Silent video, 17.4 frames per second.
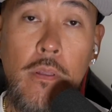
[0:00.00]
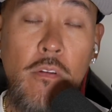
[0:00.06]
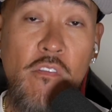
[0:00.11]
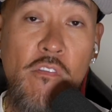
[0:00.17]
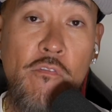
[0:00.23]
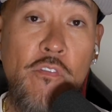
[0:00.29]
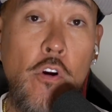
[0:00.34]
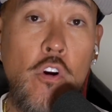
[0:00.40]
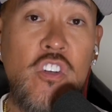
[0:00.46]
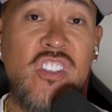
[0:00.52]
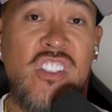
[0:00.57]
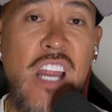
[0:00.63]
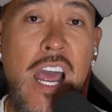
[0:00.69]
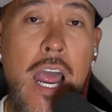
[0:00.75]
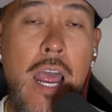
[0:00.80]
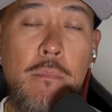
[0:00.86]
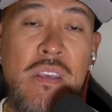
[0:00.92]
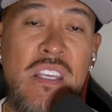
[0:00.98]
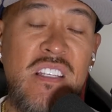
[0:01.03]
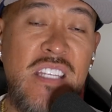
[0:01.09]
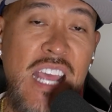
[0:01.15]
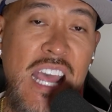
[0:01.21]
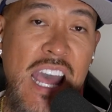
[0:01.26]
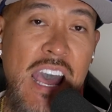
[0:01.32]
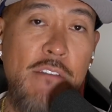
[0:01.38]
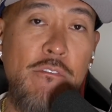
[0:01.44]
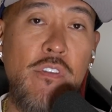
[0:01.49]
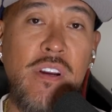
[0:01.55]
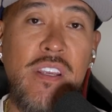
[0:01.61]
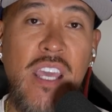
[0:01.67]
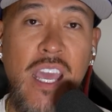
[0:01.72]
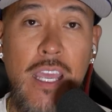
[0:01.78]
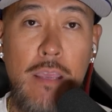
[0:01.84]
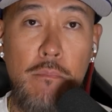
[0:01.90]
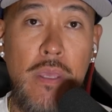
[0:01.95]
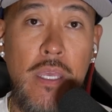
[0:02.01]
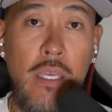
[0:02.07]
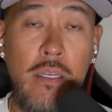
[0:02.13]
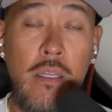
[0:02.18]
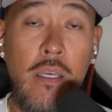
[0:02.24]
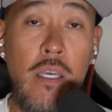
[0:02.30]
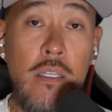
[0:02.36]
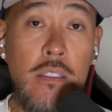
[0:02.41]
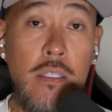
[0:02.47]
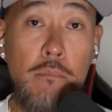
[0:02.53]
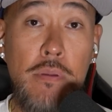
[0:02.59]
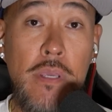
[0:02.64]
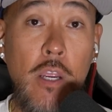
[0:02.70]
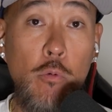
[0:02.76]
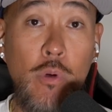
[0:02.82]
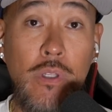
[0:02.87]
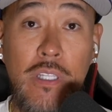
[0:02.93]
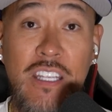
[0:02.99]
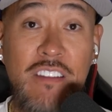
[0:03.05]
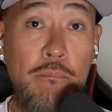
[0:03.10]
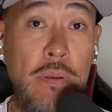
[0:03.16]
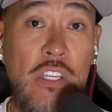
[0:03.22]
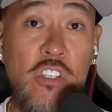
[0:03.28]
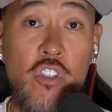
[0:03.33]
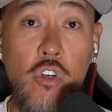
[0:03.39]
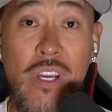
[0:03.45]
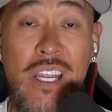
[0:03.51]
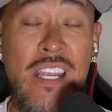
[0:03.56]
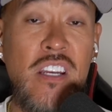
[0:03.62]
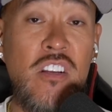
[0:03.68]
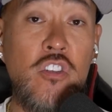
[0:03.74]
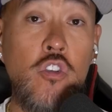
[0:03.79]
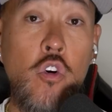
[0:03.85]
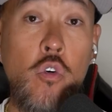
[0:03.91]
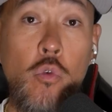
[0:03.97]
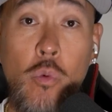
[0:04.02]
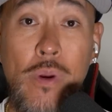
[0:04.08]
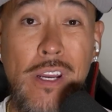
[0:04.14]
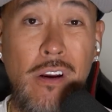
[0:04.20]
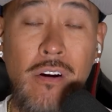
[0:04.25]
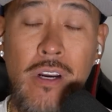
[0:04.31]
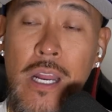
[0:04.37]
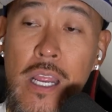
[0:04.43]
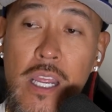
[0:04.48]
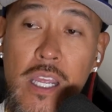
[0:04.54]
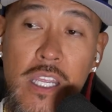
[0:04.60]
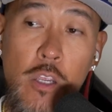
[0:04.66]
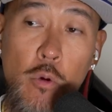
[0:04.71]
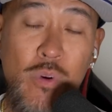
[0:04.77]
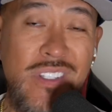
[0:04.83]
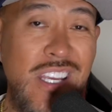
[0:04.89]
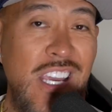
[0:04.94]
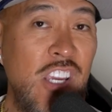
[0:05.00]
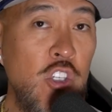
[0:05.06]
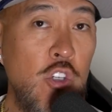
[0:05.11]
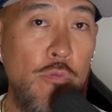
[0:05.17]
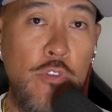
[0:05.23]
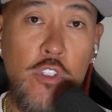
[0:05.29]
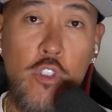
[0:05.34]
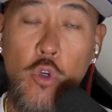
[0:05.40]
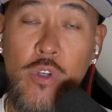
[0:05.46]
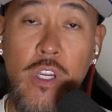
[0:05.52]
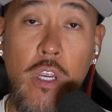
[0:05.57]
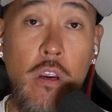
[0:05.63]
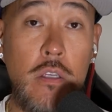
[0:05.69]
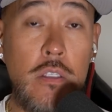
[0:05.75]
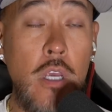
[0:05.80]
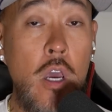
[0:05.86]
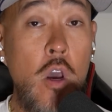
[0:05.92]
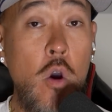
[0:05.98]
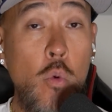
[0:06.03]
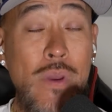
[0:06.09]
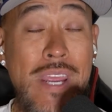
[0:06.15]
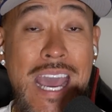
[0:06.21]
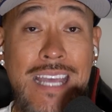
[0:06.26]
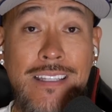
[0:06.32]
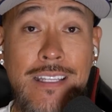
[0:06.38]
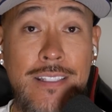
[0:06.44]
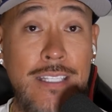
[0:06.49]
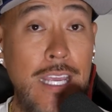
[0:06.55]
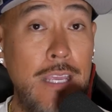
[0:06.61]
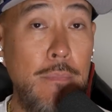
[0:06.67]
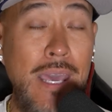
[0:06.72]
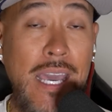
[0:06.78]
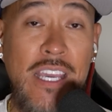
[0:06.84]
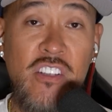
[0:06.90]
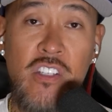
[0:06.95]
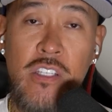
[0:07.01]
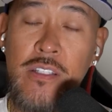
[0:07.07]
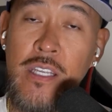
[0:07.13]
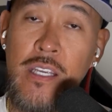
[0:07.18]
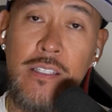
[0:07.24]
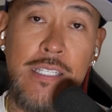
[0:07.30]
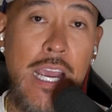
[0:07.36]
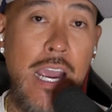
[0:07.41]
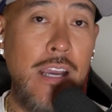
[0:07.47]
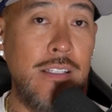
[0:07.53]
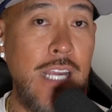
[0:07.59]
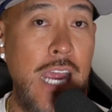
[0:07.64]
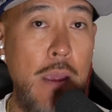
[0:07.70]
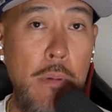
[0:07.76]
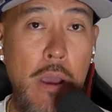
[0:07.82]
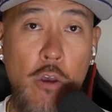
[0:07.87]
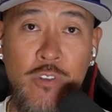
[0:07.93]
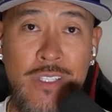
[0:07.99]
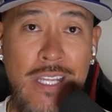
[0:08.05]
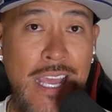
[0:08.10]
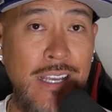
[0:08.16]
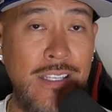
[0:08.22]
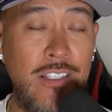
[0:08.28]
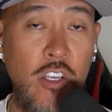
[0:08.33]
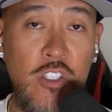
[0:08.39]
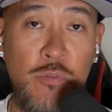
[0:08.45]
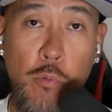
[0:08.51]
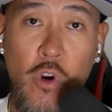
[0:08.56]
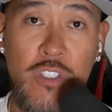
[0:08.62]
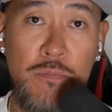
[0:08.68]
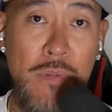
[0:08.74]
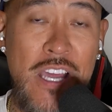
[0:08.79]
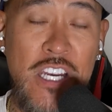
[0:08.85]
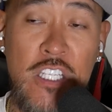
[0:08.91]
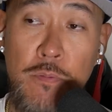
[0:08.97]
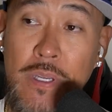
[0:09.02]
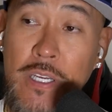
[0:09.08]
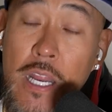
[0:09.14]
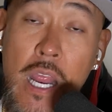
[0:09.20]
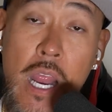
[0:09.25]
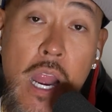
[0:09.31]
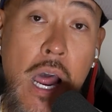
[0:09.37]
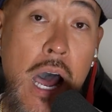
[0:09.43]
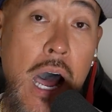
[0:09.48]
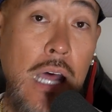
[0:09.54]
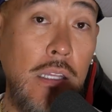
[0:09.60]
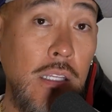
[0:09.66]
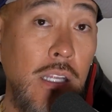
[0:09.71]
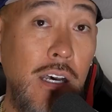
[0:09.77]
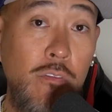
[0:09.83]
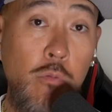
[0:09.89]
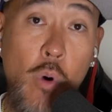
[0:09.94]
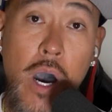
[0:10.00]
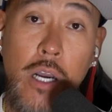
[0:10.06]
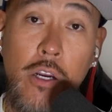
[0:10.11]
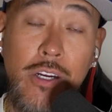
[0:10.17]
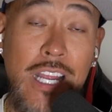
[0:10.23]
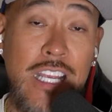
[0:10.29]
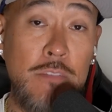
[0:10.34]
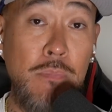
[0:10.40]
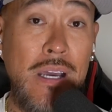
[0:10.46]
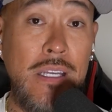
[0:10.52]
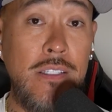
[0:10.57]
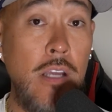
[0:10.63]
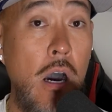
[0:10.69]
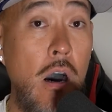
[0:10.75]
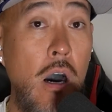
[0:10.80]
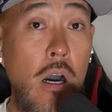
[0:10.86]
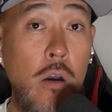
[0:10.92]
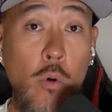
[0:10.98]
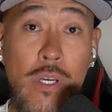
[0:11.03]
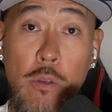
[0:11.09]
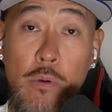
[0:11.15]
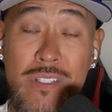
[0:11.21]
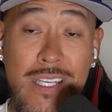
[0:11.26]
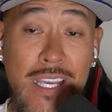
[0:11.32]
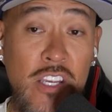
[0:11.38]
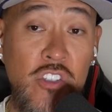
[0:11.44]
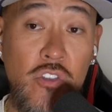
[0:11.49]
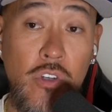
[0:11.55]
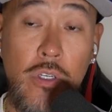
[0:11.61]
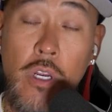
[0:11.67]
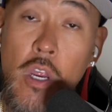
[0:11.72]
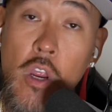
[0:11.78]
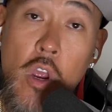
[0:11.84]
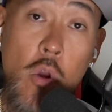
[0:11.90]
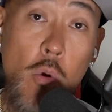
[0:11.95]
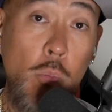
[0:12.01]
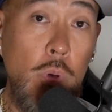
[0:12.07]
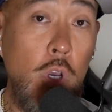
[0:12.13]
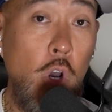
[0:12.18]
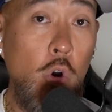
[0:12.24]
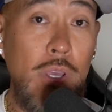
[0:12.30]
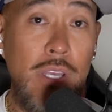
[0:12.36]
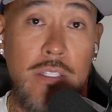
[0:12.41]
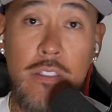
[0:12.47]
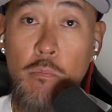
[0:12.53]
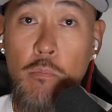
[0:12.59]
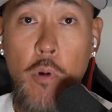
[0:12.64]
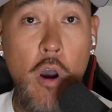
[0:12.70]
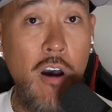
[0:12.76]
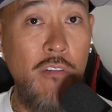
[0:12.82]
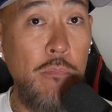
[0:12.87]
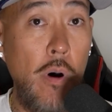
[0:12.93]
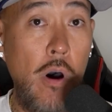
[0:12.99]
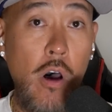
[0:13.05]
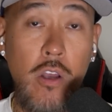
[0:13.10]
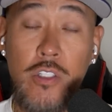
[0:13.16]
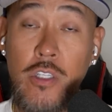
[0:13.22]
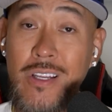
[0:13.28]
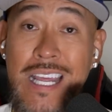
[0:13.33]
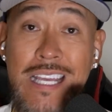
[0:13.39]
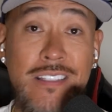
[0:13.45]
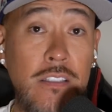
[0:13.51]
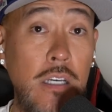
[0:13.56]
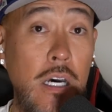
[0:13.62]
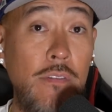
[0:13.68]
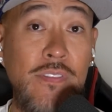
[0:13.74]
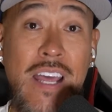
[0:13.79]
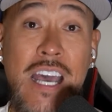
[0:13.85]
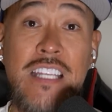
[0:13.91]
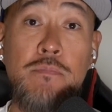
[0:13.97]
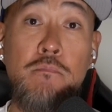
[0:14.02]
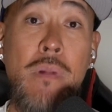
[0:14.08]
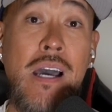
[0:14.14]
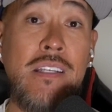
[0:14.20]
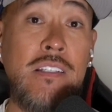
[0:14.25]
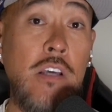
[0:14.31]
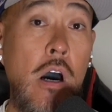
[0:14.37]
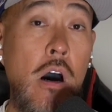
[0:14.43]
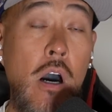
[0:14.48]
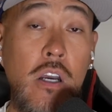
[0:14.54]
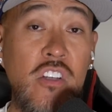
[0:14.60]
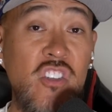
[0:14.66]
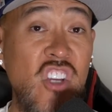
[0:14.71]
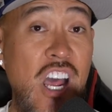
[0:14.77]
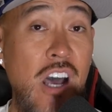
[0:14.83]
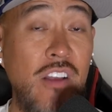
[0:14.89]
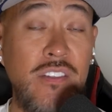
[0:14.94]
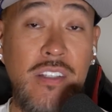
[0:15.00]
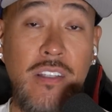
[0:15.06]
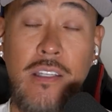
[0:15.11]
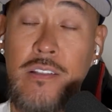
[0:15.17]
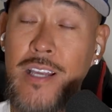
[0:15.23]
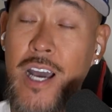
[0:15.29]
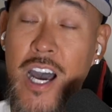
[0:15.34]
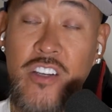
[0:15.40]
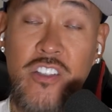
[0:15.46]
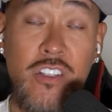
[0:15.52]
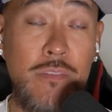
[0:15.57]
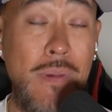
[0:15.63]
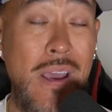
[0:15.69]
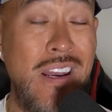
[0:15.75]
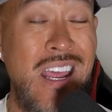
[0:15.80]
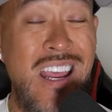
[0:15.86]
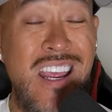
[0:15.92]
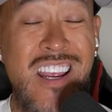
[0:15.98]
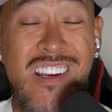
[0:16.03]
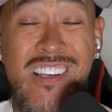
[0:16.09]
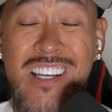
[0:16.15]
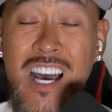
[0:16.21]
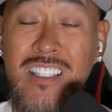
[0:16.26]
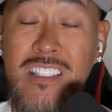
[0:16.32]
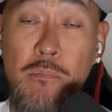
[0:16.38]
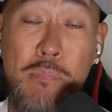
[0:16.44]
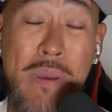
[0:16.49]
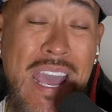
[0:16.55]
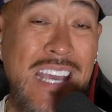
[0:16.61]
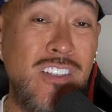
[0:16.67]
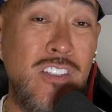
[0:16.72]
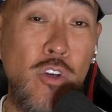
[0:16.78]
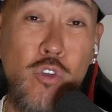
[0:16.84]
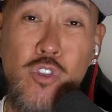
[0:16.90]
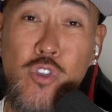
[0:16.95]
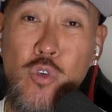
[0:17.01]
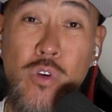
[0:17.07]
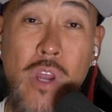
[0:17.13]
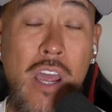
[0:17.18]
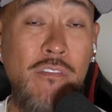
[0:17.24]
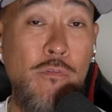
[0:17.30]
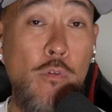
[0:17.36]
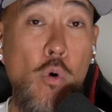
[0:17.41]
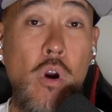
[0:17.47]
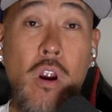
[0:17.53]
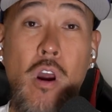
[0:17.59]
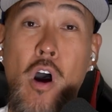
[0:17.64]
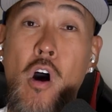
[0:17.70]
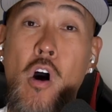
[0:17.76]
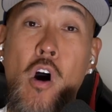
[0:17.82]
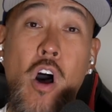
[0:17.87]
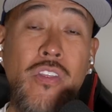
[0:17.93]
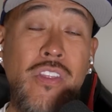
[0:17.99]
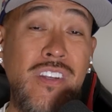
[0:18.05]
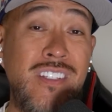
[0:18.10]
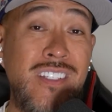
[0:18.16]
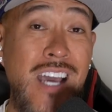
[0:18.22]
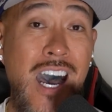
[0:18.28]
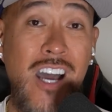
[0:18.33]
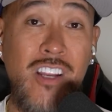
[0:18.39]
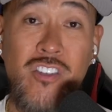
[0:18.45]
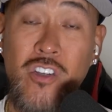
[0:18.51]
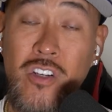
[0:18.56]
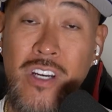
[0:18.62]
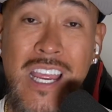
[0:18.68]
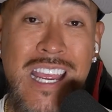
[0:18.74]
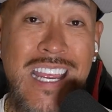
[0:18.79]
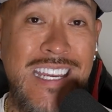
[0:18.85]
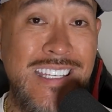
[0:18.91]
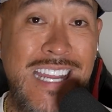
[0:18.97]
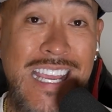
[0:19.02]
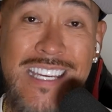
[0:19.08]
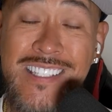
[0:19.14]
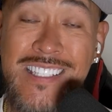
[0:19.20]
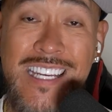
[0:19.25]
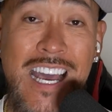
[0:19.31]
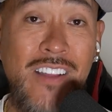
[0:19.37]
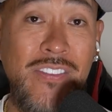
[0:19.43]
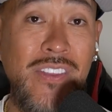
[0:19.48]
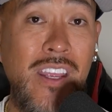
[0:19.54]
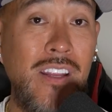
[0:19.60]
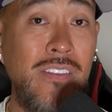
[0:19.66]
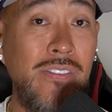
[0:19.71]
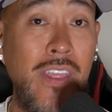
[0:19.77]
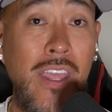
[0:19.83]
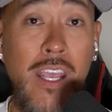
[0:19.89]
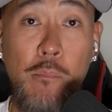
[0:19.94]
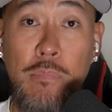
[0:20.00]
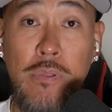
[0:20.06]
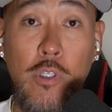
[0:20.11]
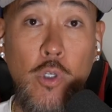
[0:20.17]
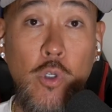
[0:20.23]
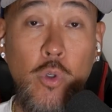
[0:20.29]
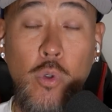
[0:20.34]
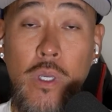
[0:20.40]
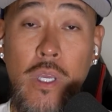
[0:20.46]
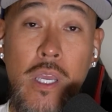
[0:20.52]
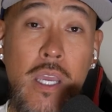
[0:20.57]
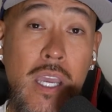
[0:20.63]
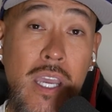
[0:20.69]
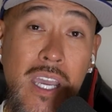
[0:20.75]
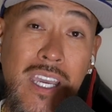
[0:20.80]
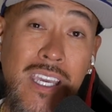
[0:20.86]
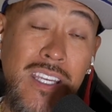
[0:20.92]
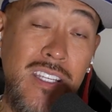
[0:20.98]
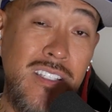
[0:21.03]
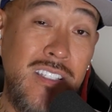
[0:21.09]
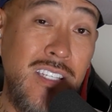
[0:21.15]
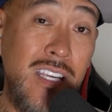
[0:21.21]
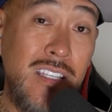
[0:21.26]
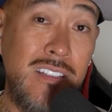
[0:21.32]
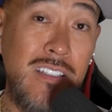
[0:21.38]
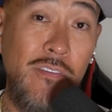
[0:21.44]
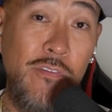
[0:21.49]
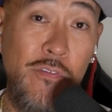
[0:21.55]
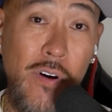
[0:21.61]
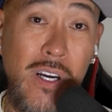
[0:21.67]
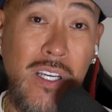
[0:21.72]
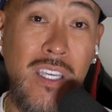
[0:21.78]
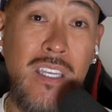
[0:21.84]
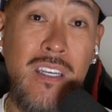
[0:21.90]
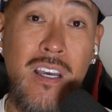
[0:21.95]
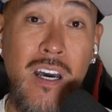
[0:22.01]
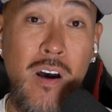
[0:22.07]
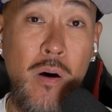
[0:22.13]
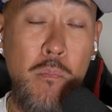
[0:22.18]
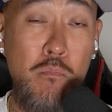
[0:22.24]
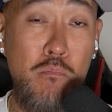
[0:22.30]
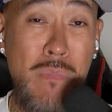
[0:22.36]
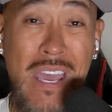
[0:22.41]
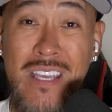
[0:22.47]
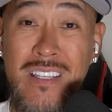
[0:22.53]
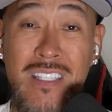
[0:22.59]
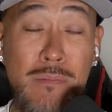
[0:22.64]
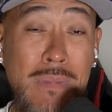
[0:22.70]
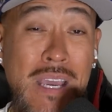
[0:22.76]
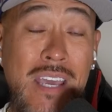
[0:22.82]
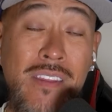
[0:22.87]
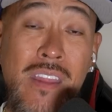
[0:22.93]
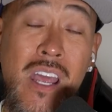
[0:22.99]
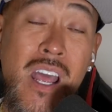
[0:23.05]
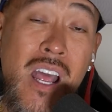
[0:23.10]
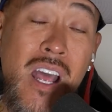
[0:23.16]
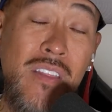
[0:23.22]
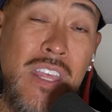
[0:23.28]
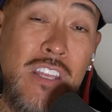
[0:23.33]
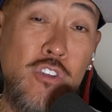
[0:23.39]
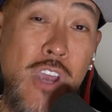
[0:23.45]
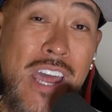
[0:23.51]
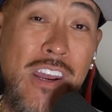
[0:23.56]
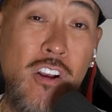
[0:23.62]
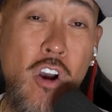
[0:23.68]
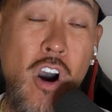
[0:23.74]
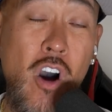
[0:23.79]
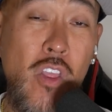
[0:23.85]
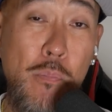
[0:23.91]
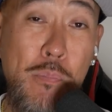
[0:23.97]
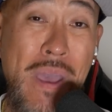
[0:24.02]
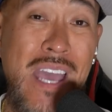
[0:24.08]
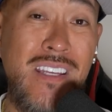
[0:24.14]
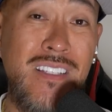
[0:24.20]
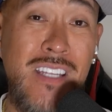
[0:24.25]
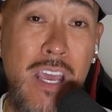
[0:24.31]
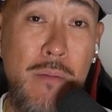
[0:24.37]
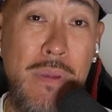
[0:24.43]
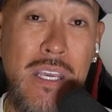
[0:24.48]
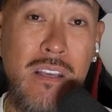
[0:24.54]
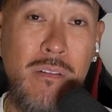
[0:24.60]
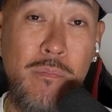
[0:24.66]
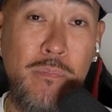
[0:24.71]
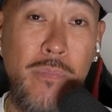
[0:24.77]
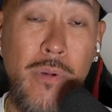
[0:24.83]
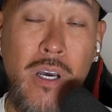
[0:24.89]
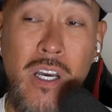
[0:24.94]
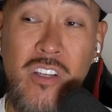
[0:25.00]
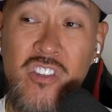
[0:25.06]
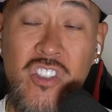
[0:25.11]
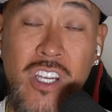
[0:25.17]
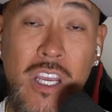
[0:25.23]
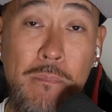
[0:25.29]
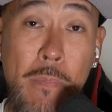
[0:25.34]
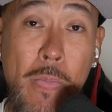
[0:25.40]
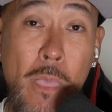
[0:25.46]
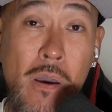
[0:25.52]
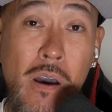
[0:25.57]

First time he's ever came in to be a relief pitcher in his career. He was injured for 2 years. We had the same agent the entire time I was with XL Sports Management. I love Walker. That's my dog. When he was injured, we go hit some golf balls, all that stuff. That's my dog. Shout out to the Dodgers, man. Shout out to Pantone 294. All the Dodger Nation out there, think blue. It is just fucking amazing, man. They try to call the pandemic chip